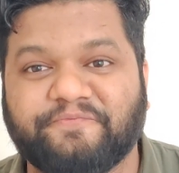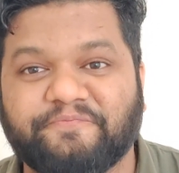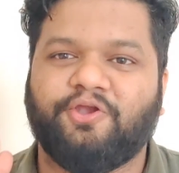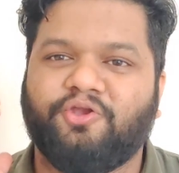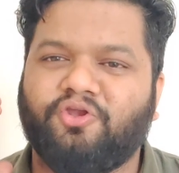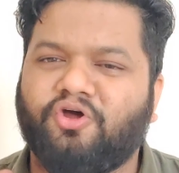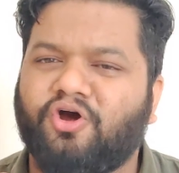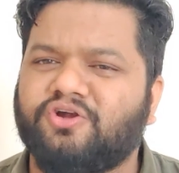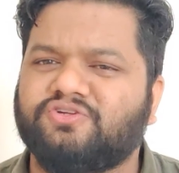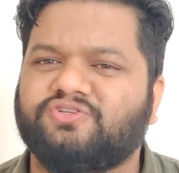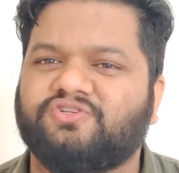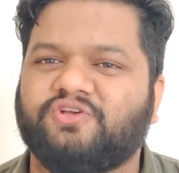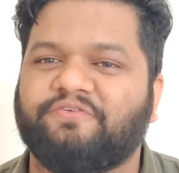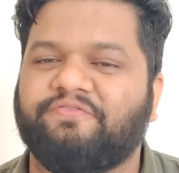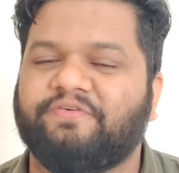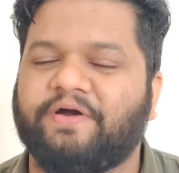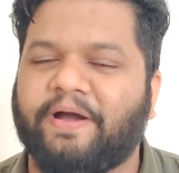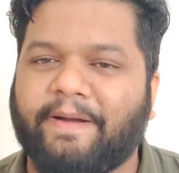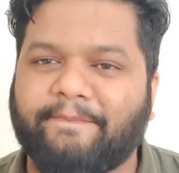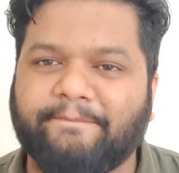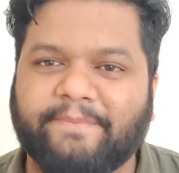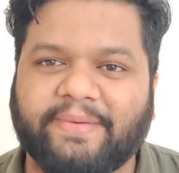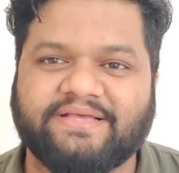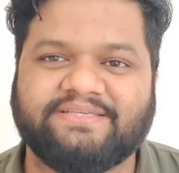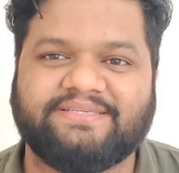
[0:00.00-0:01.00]
Lots of
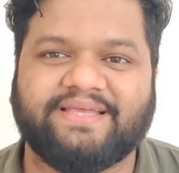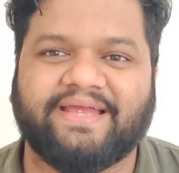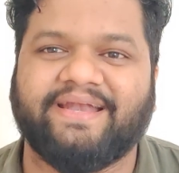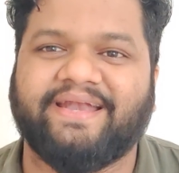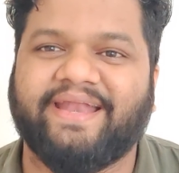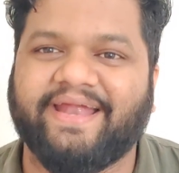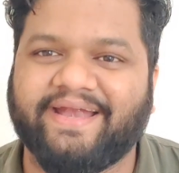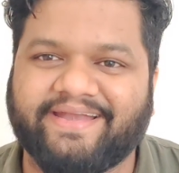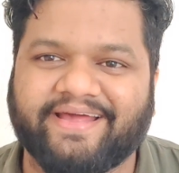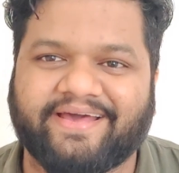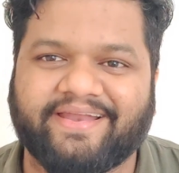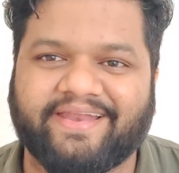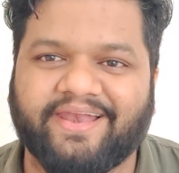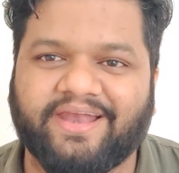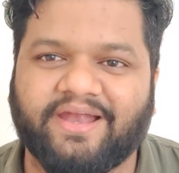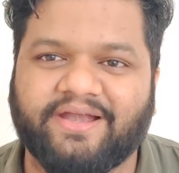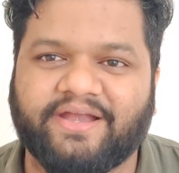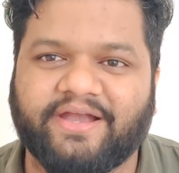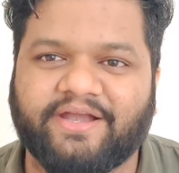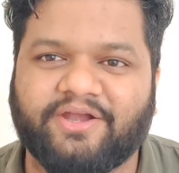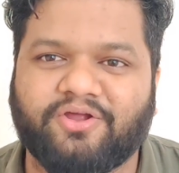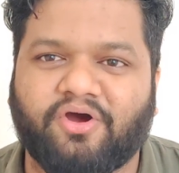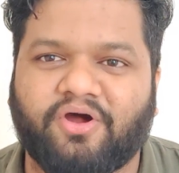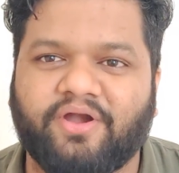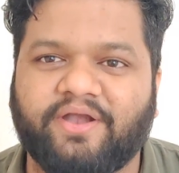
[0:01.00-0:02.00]
amazing data
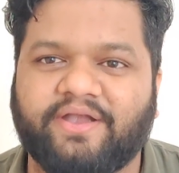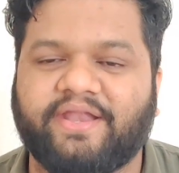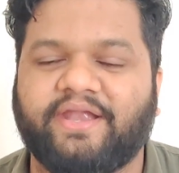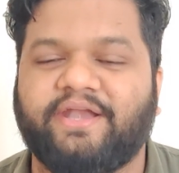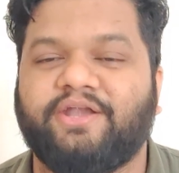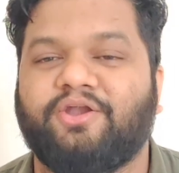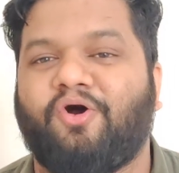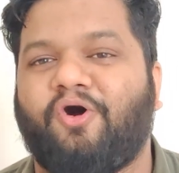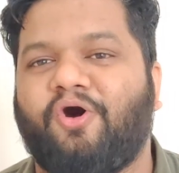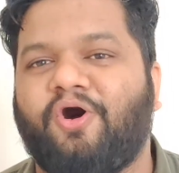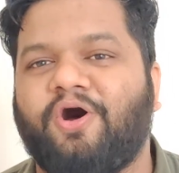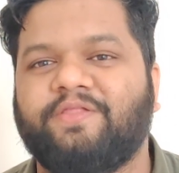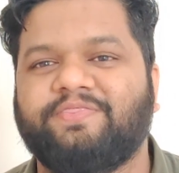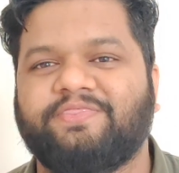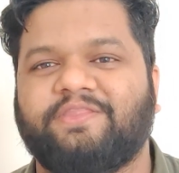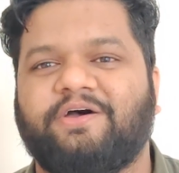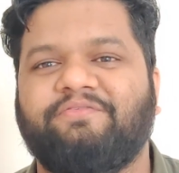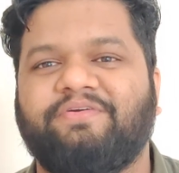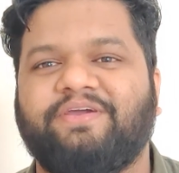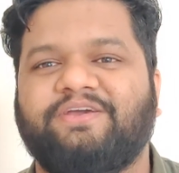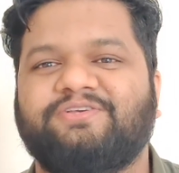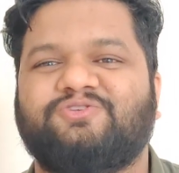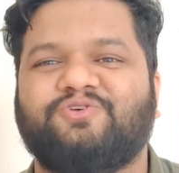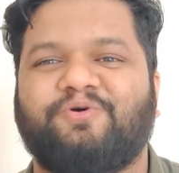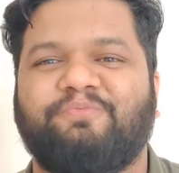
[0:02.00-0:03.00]
related content on the
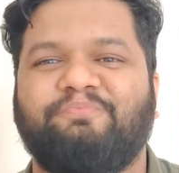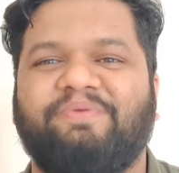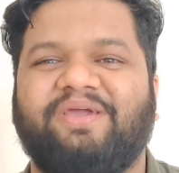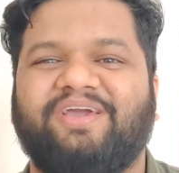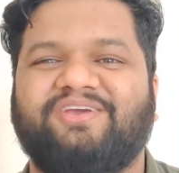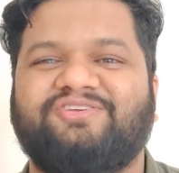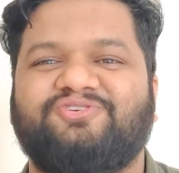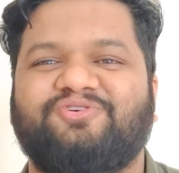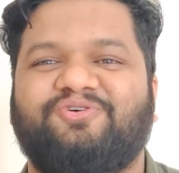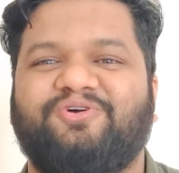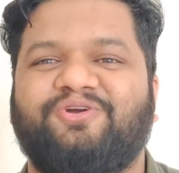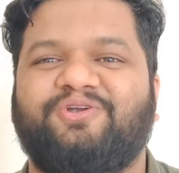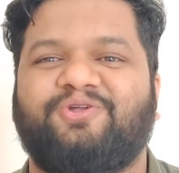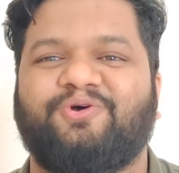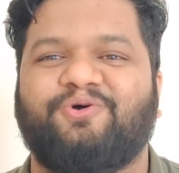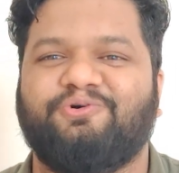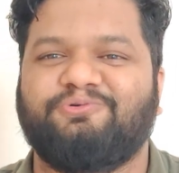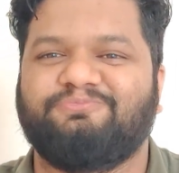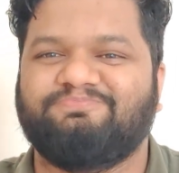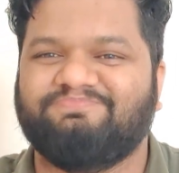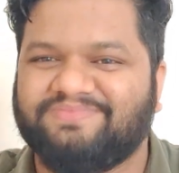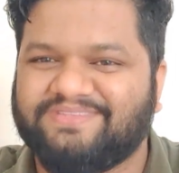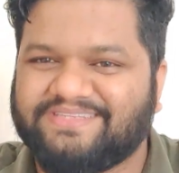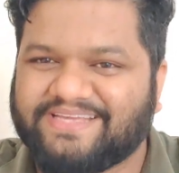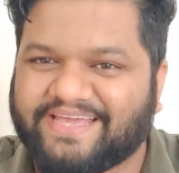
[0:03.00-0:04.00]
way, so make sure
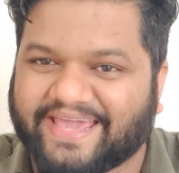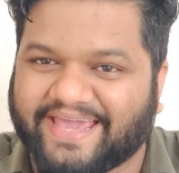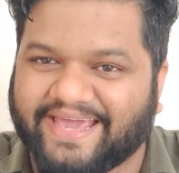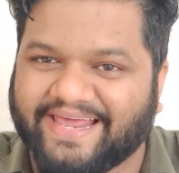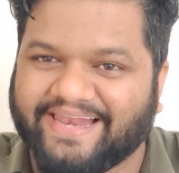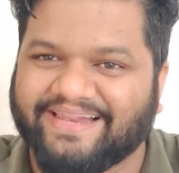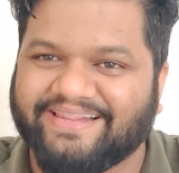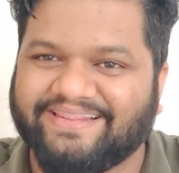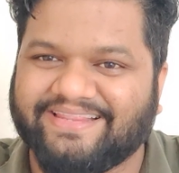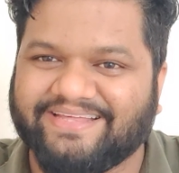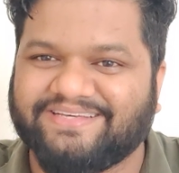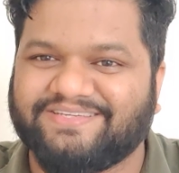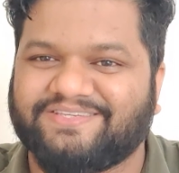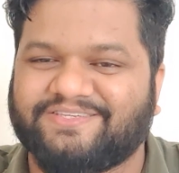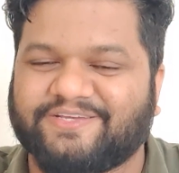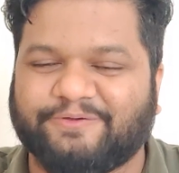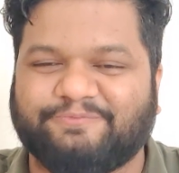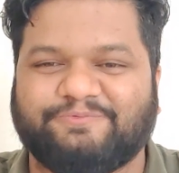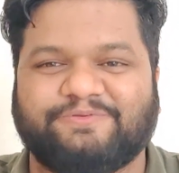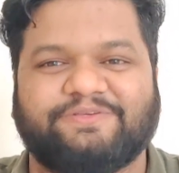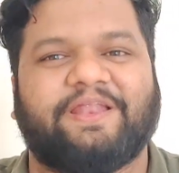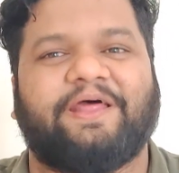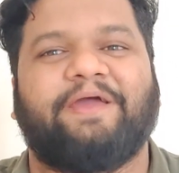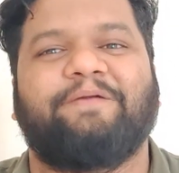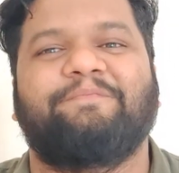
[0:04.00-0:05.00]
to kill the
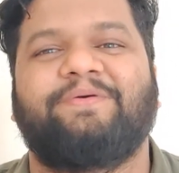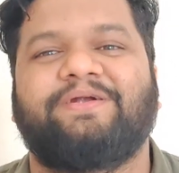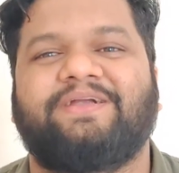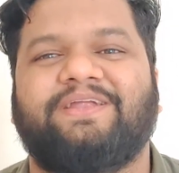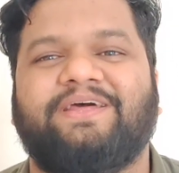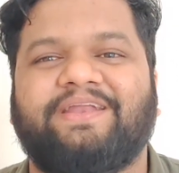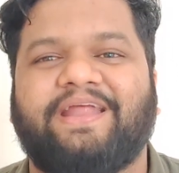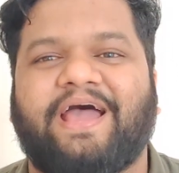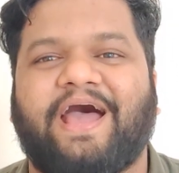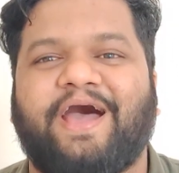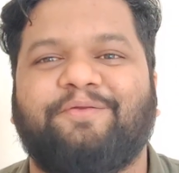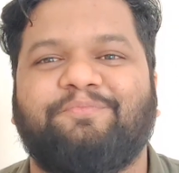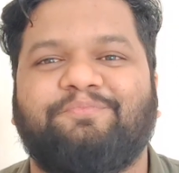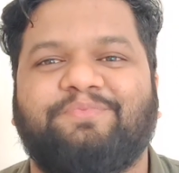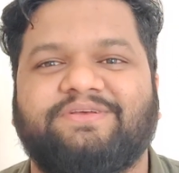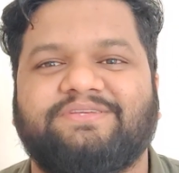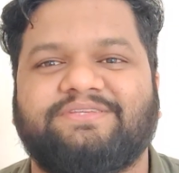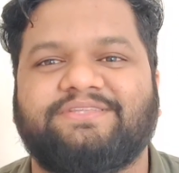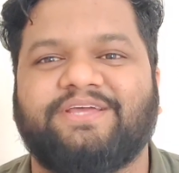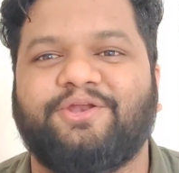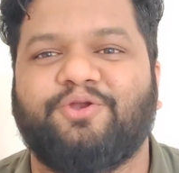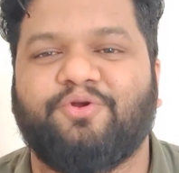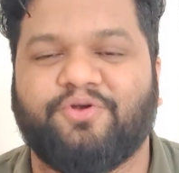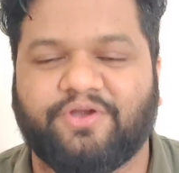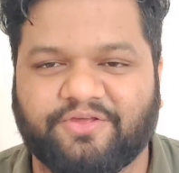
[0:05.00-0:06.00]
subscribe button and press
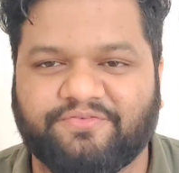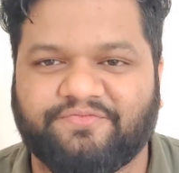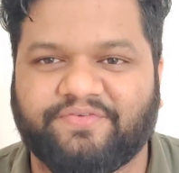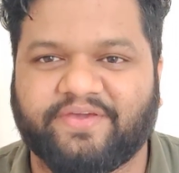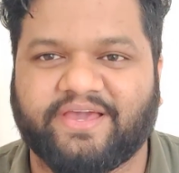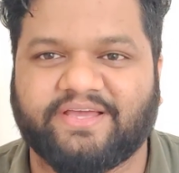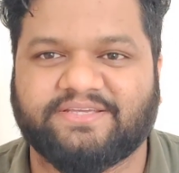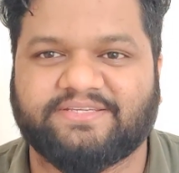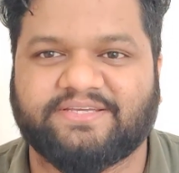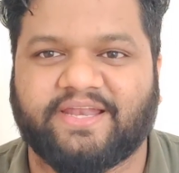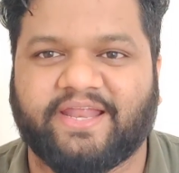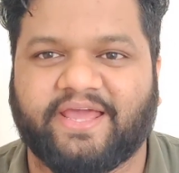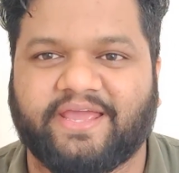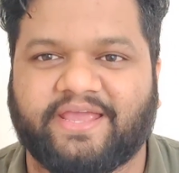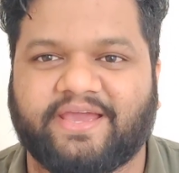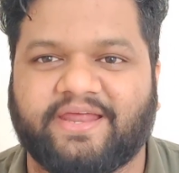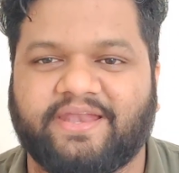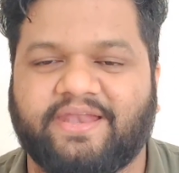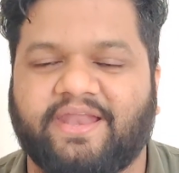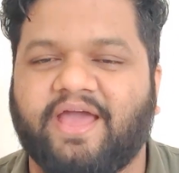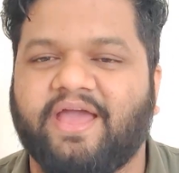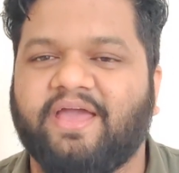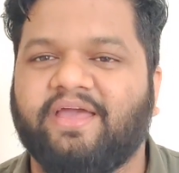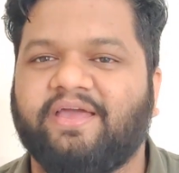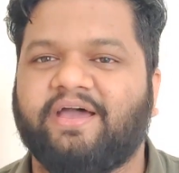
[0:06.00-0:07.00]
the notification icon.